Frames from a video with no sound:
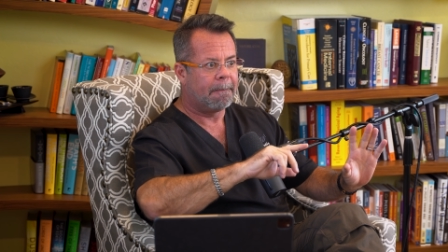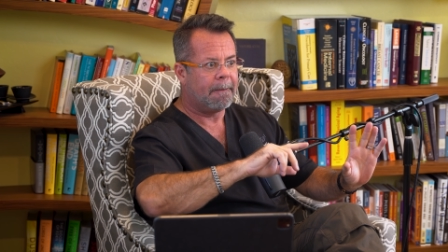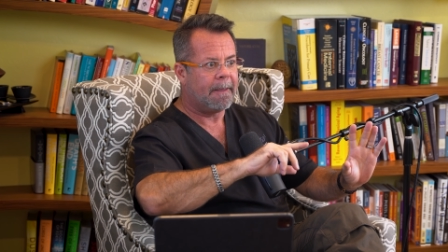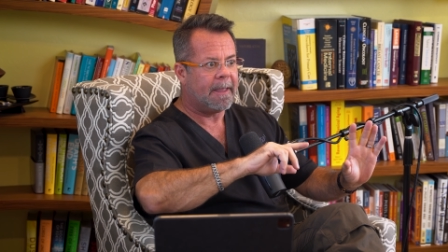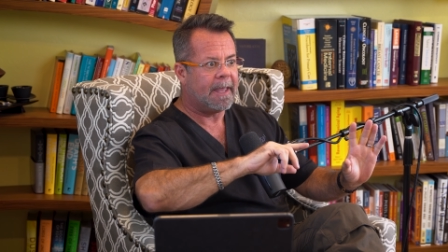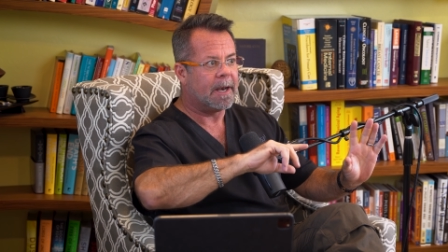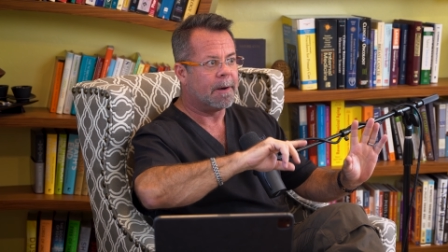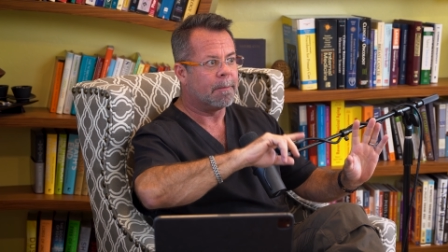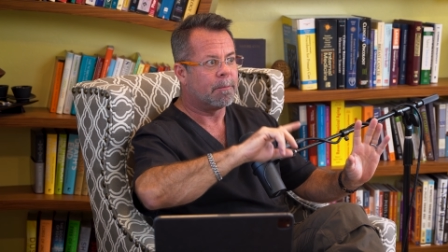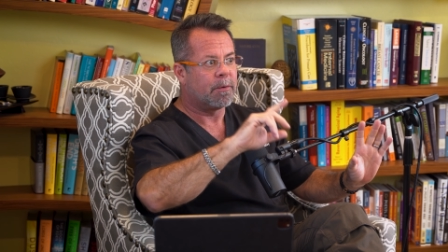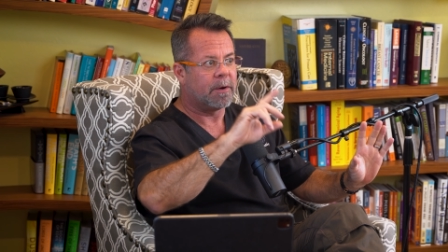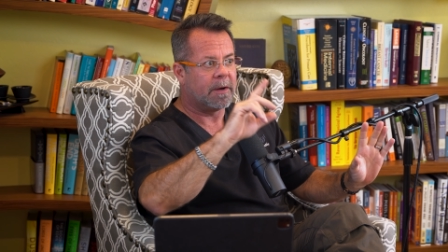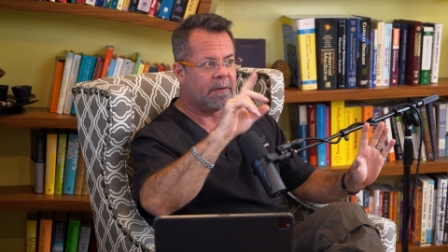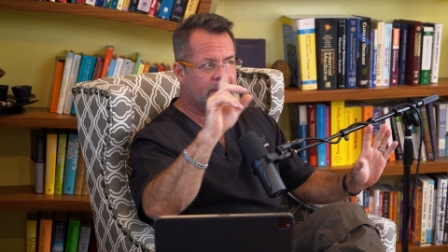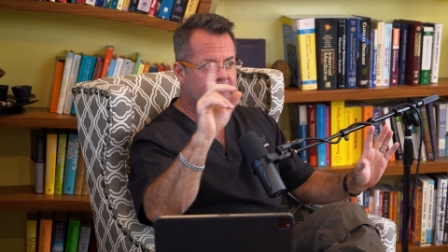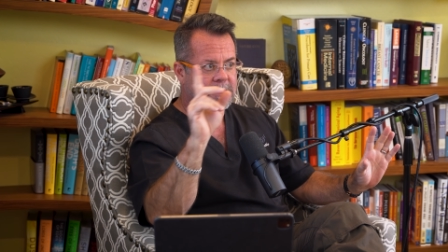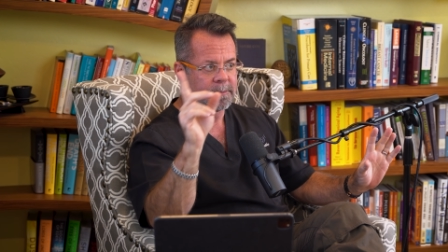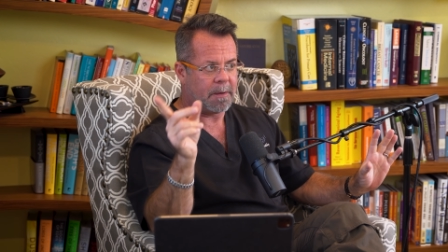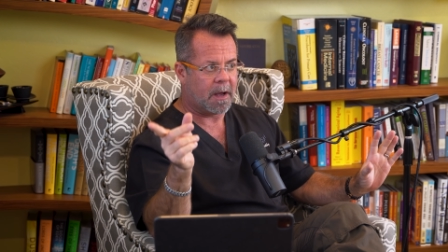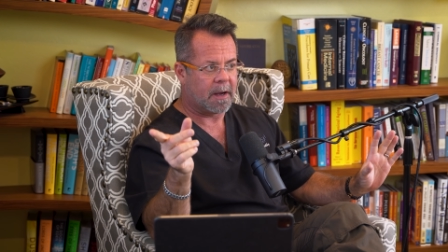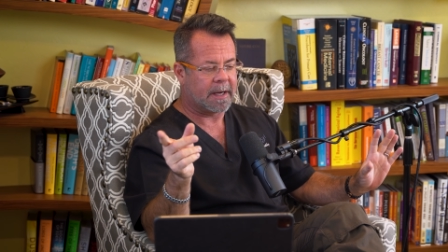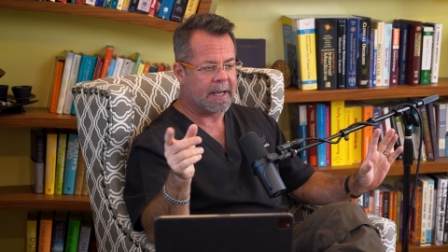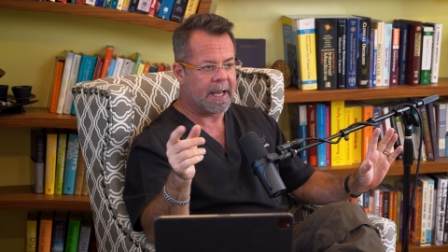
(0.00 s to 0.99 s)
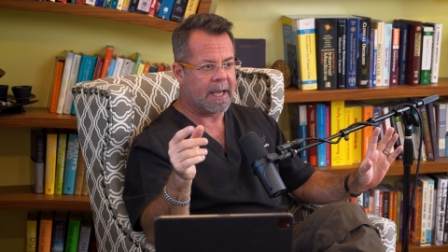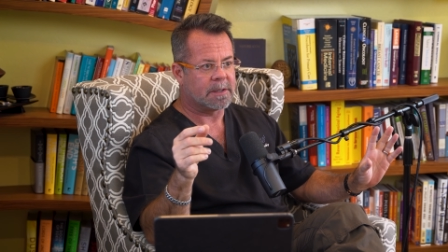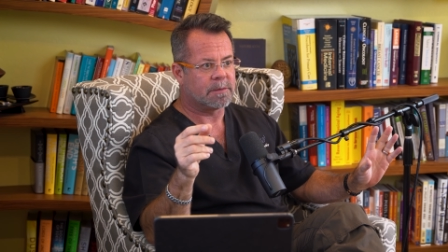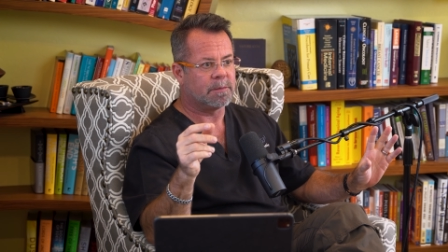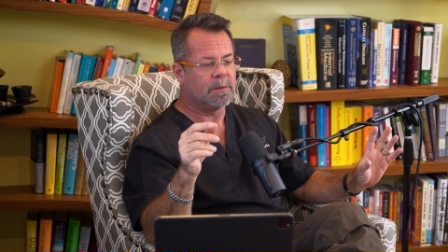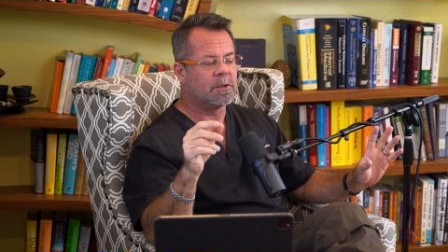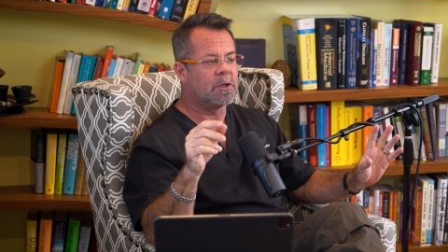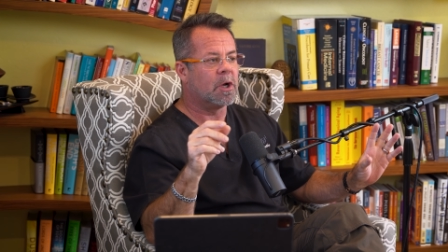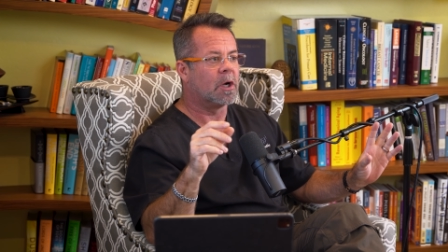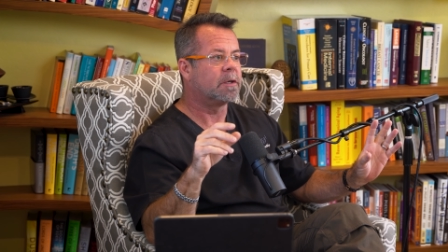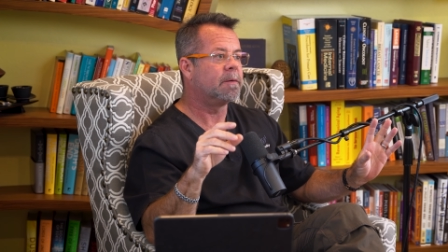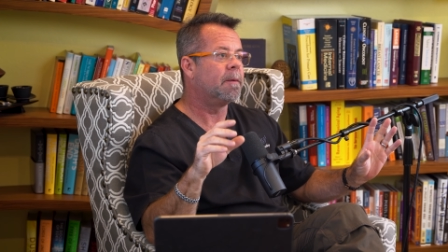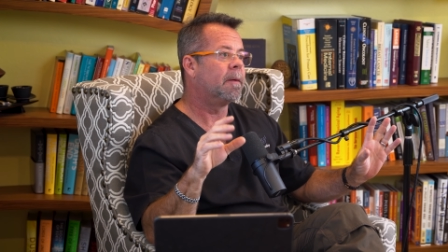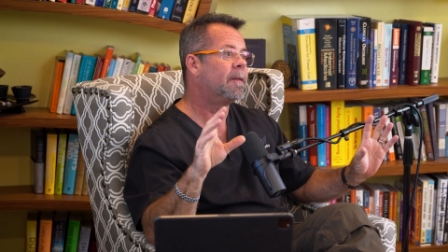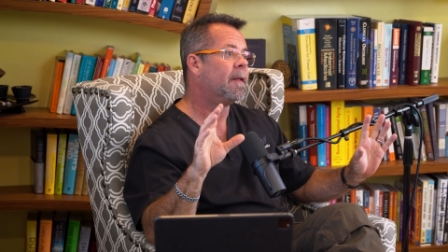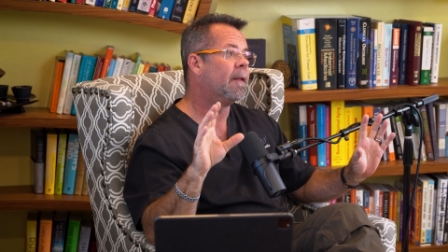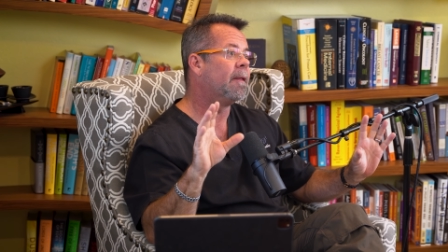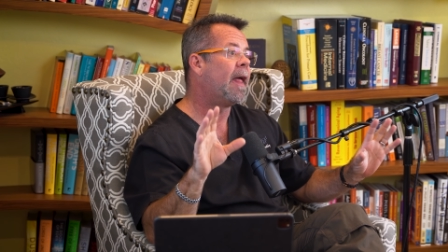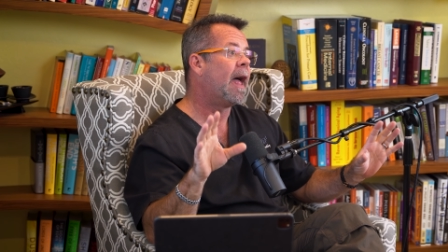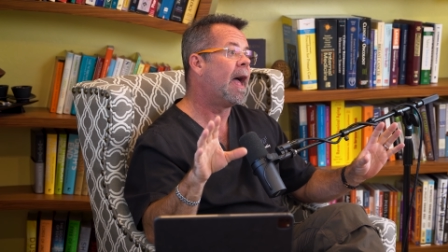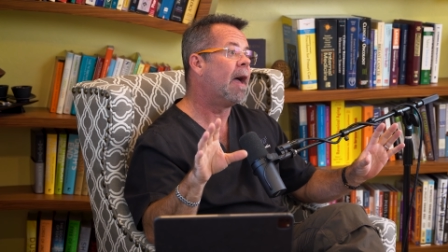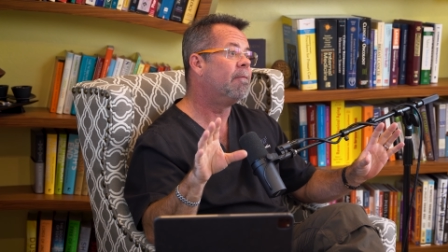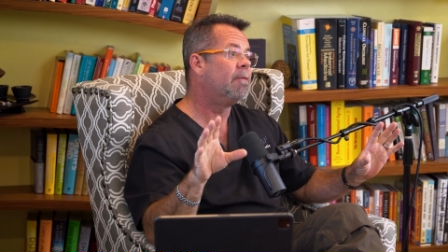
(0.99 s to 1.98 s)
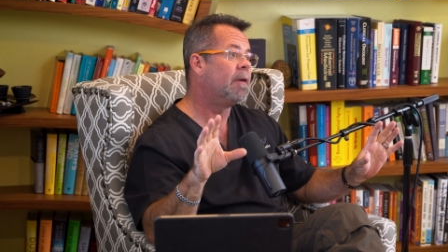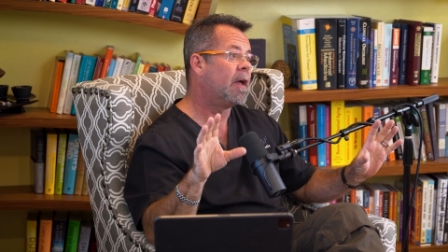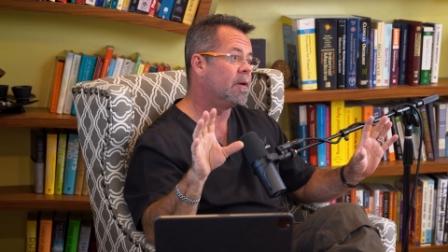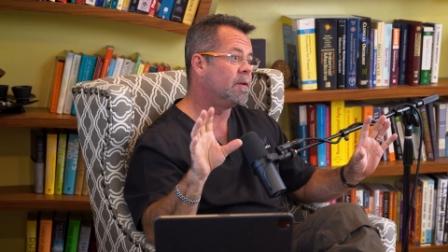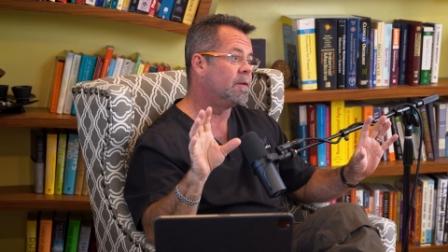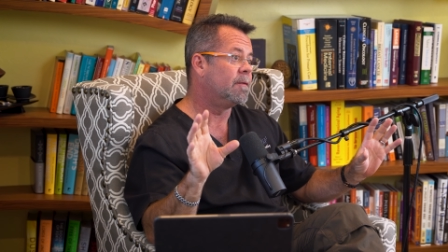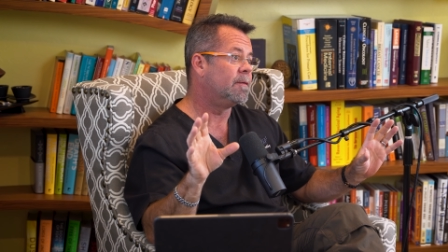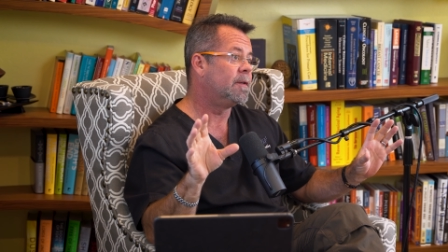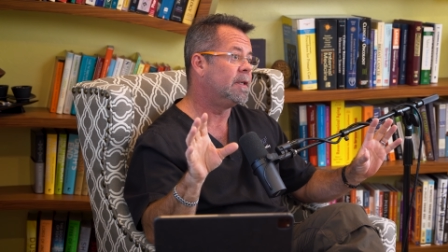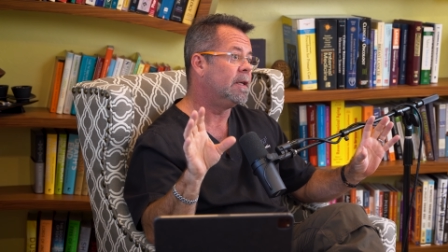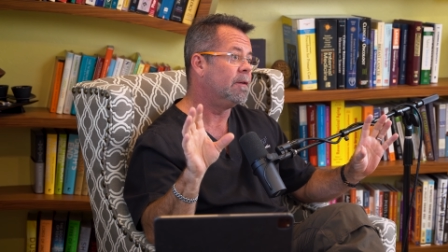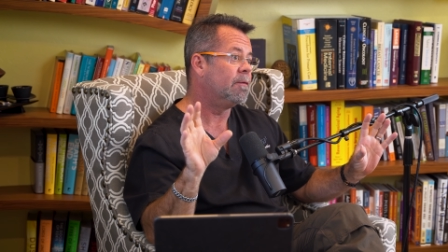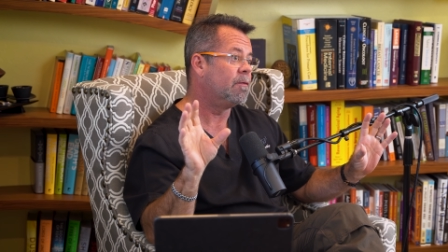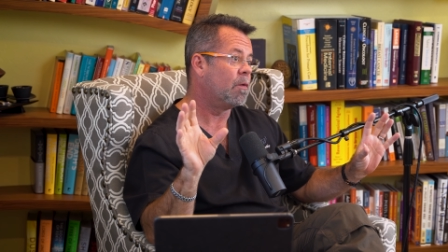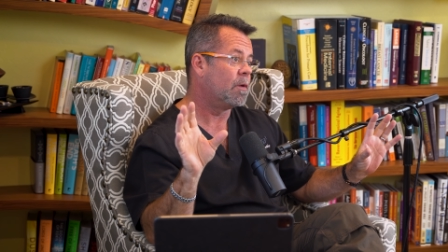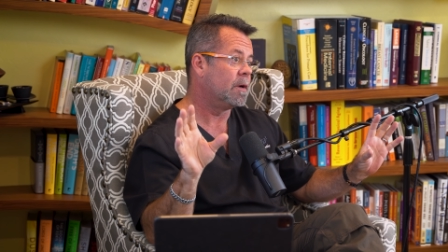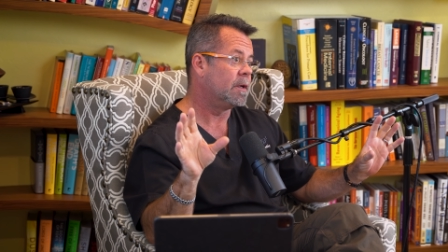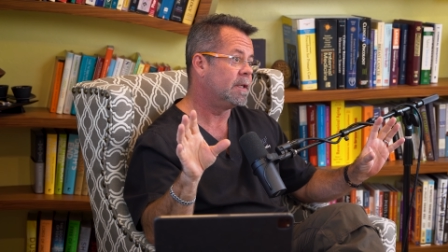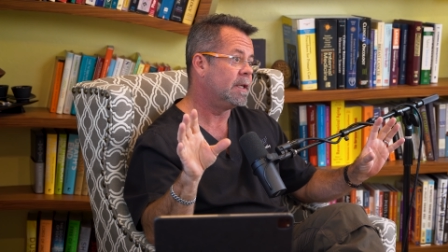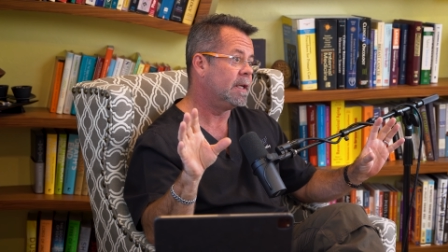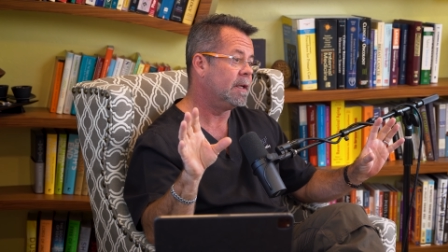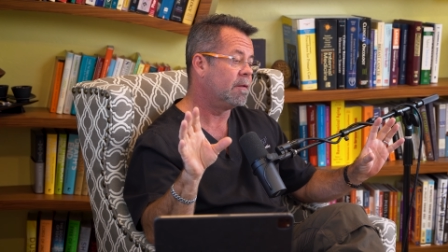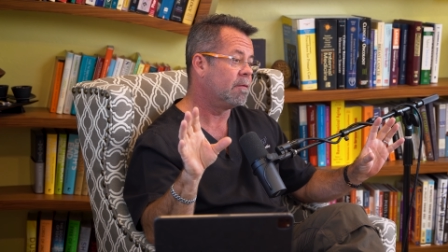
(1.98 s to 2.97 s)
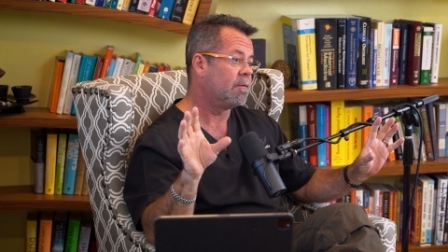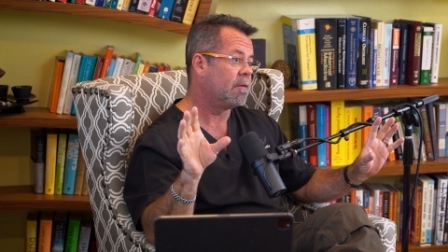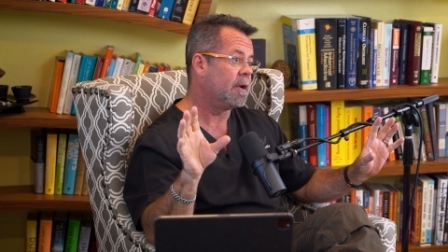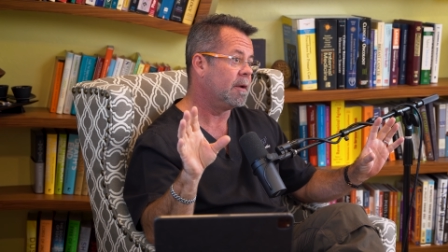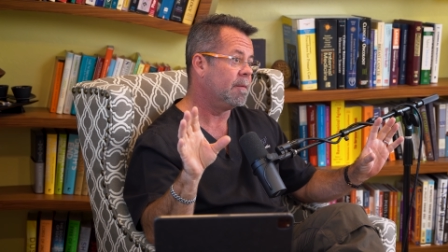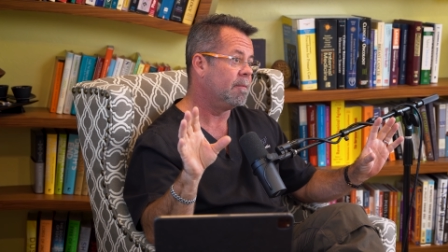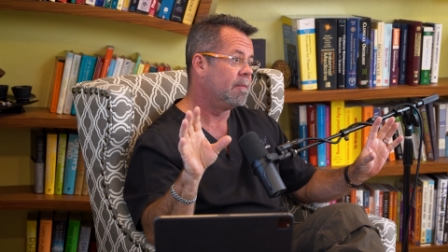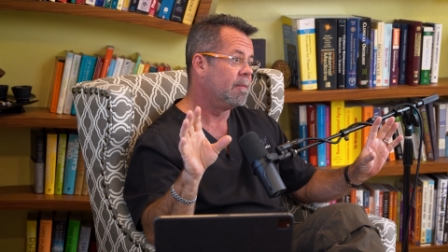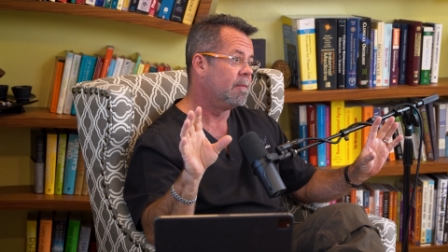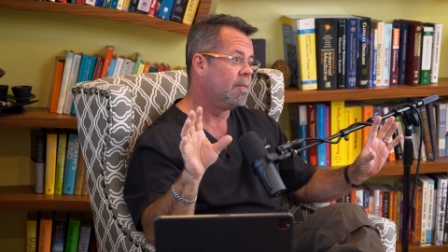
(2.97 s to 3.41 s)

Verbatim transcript: In a previous podcast, we talked about the lab values of T4 and T3.